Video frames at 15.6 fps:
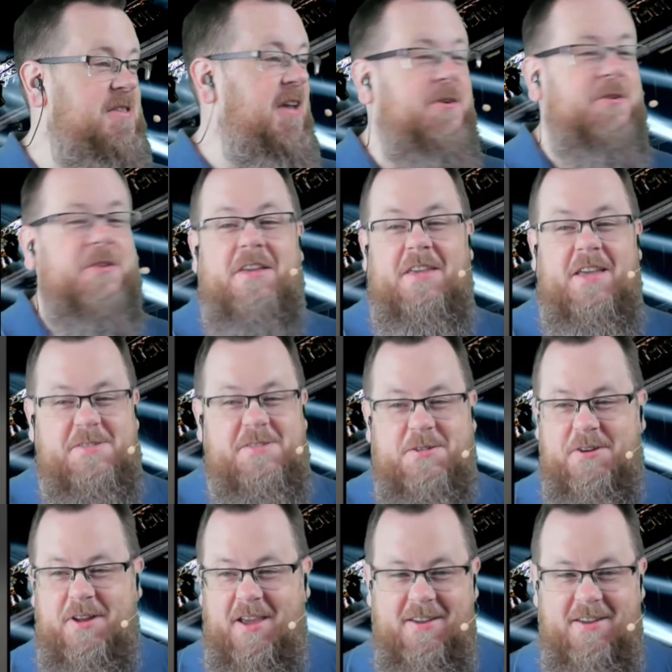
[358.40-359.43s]
feels like only
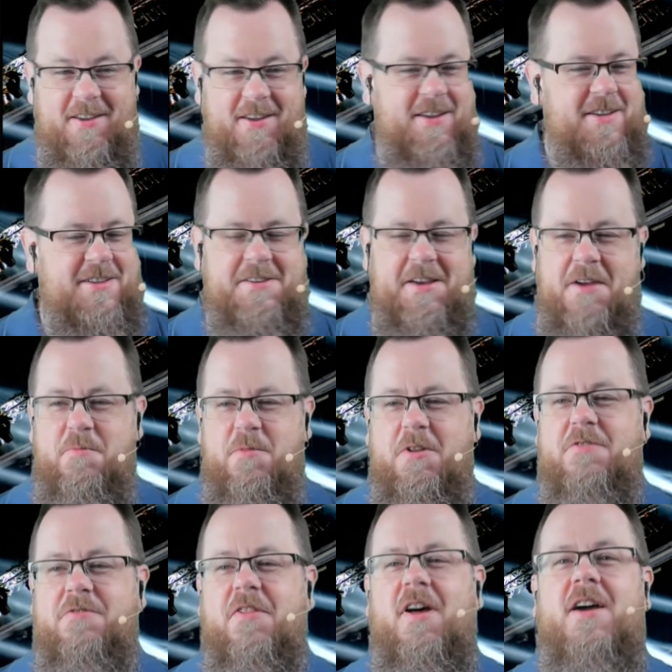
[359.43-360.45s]
yesterday. Time
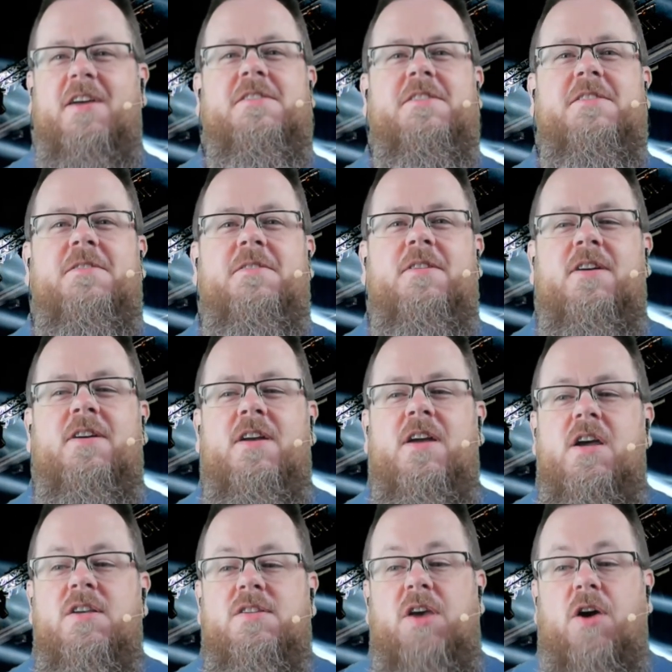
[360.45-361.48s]
really flies.
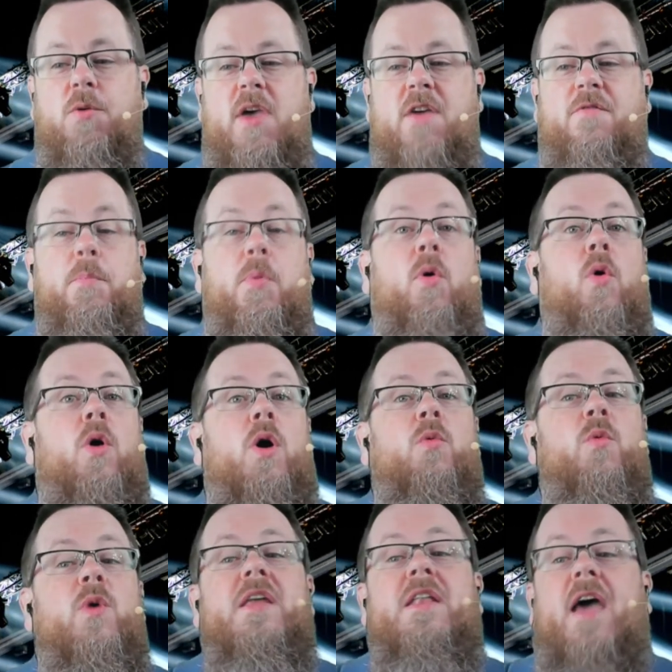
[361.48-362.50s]
So we have
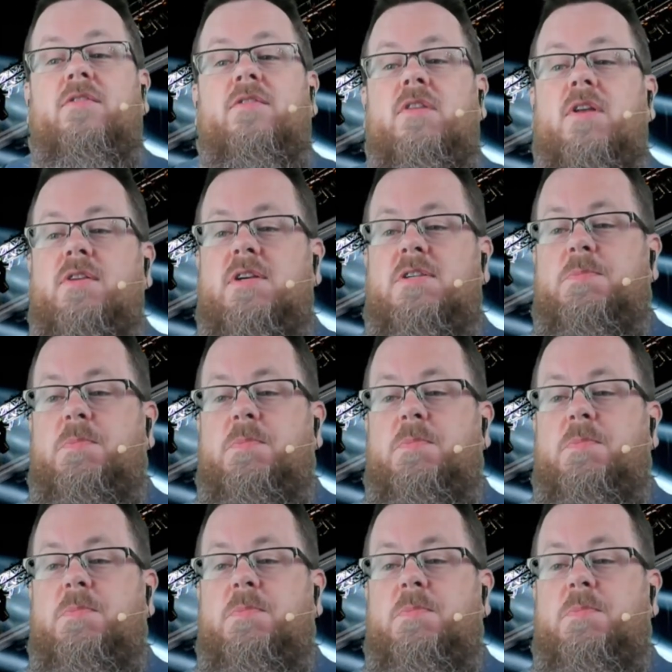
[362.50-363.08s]
poor re-download